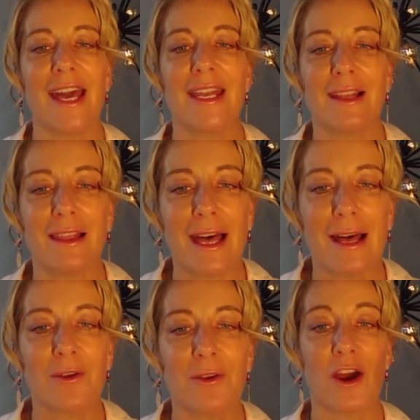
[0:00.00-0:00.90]
and
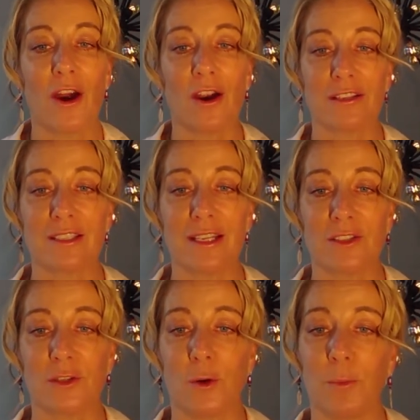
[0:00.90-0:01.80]
allow the heart center
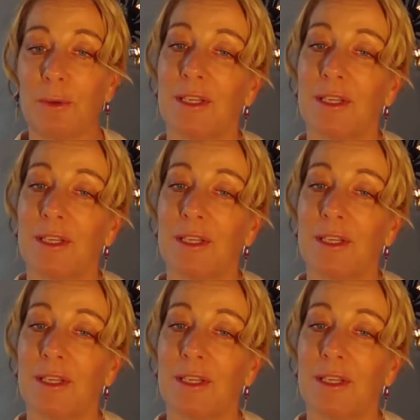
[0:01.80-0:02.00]
to open,